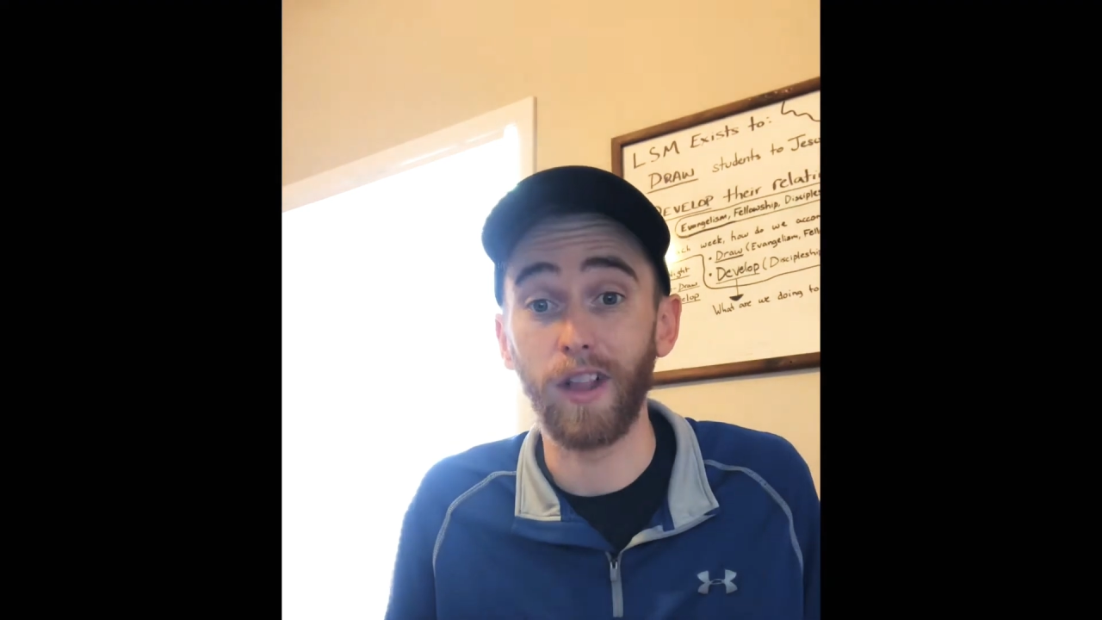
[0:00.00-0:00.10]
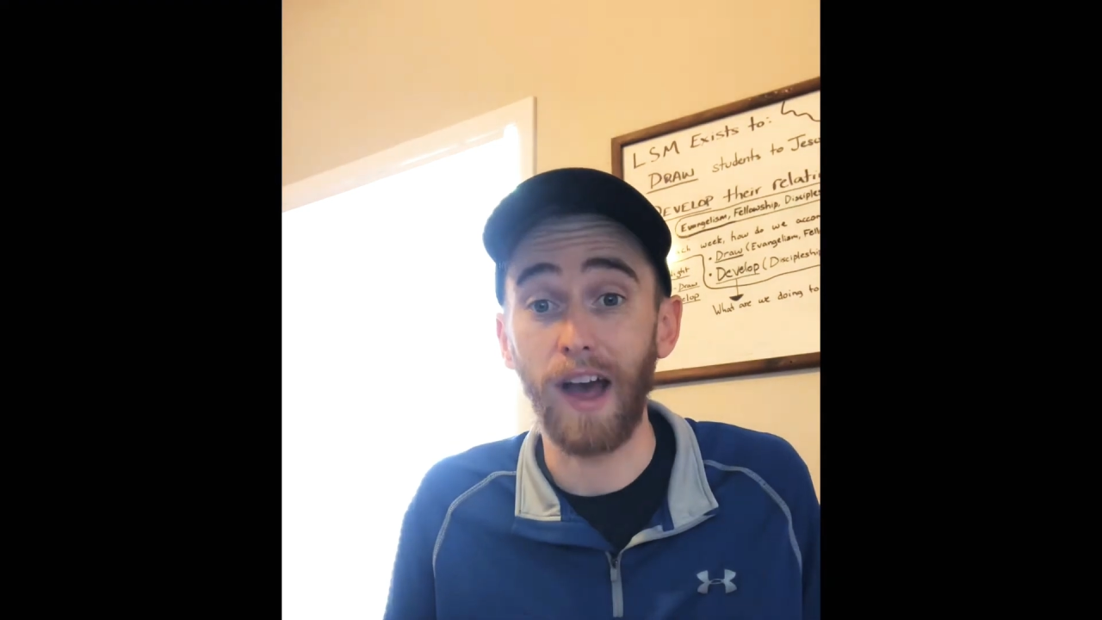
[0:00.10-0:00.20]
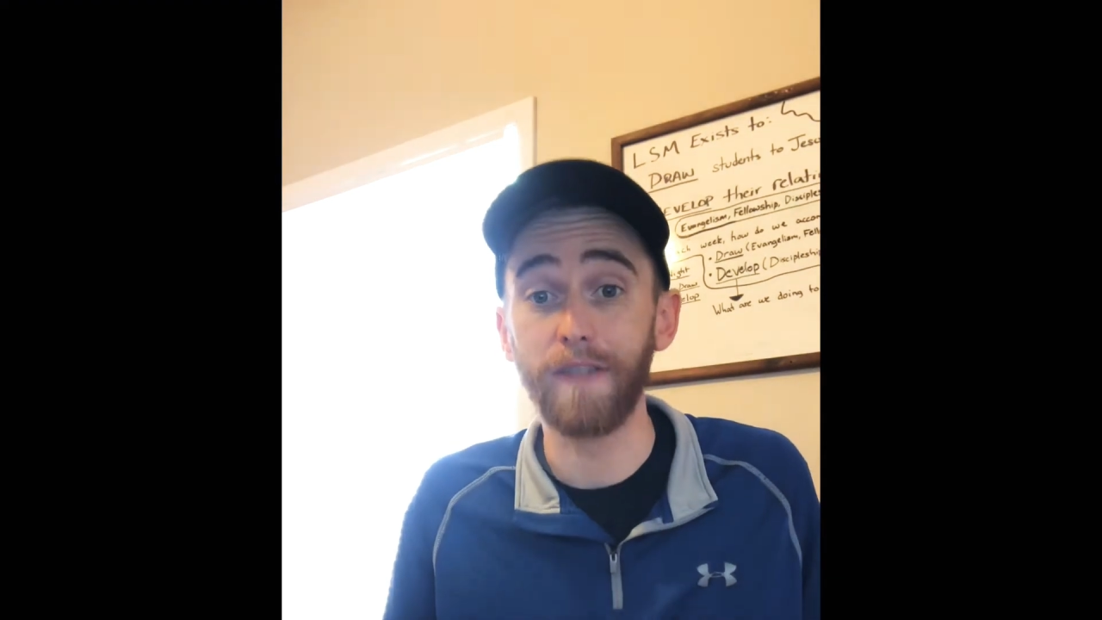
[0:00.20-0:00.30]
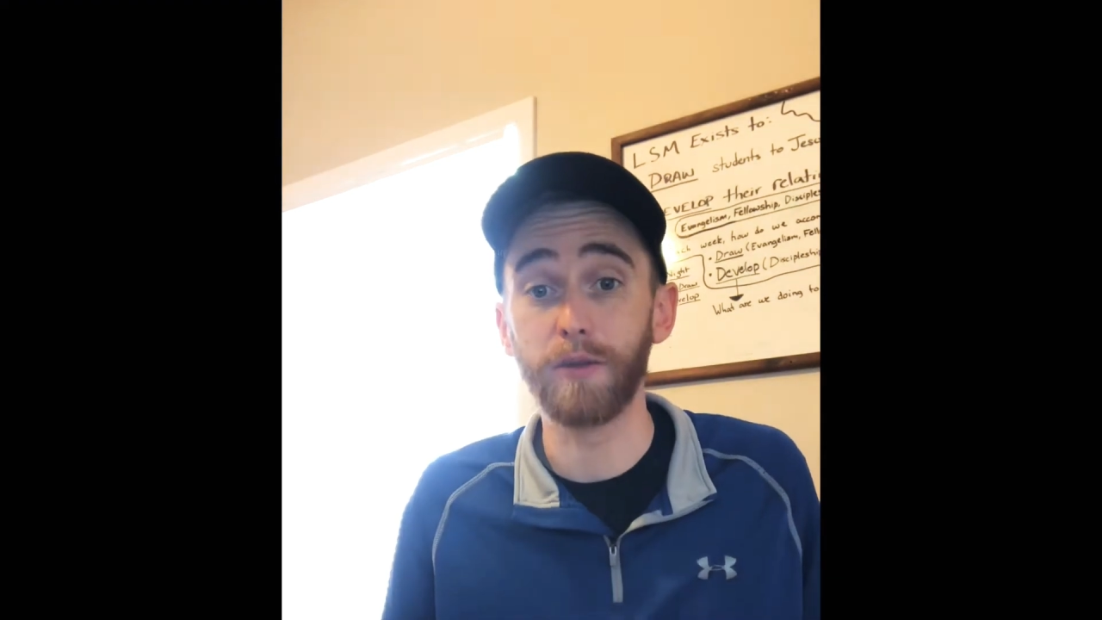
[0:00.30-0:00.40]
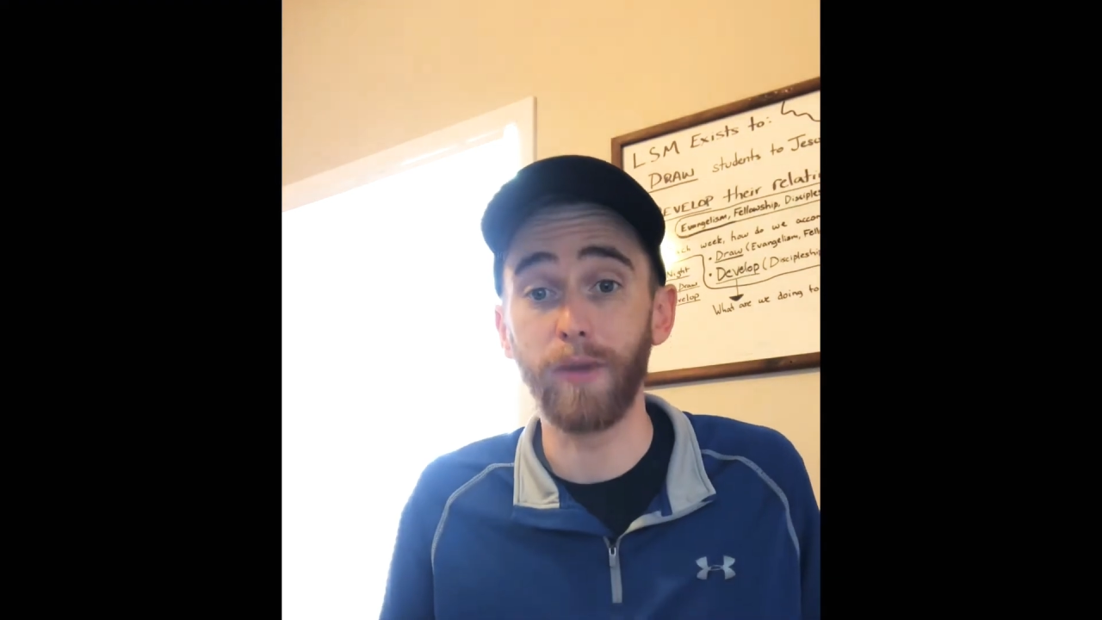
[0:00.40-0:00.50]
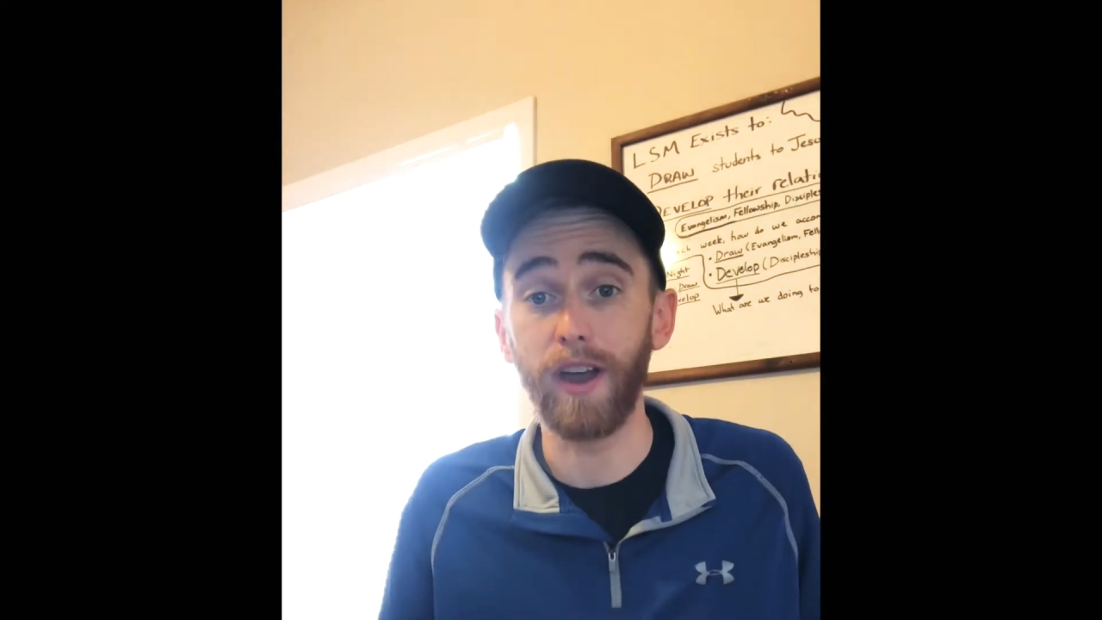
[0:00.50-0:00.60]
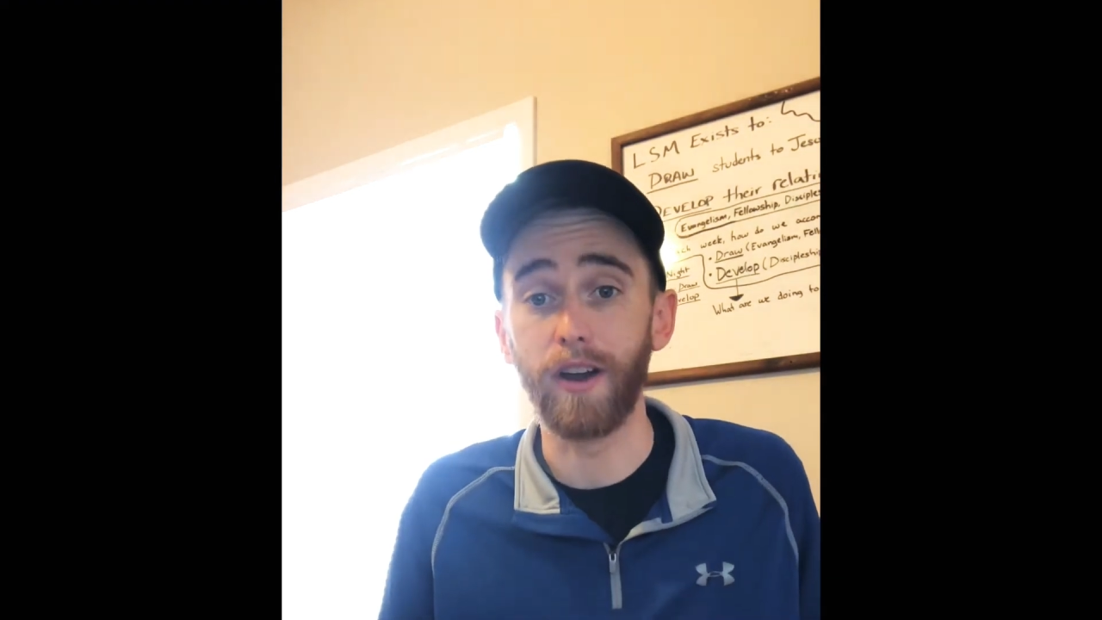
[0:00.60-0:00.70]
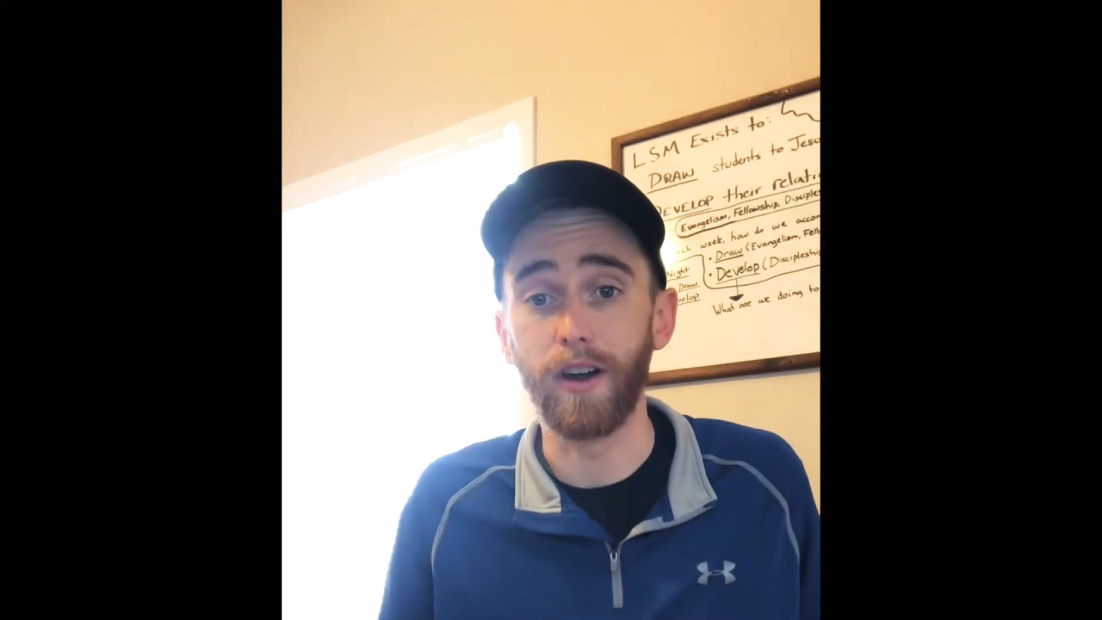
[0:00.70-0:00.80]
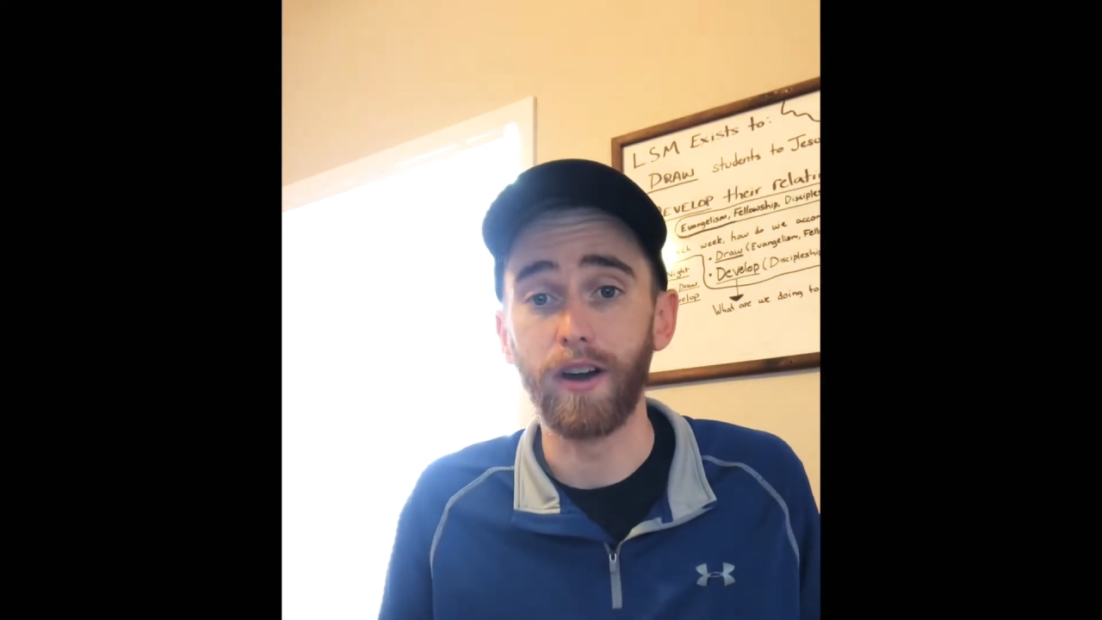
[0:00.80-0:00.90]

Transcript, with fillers: lives better.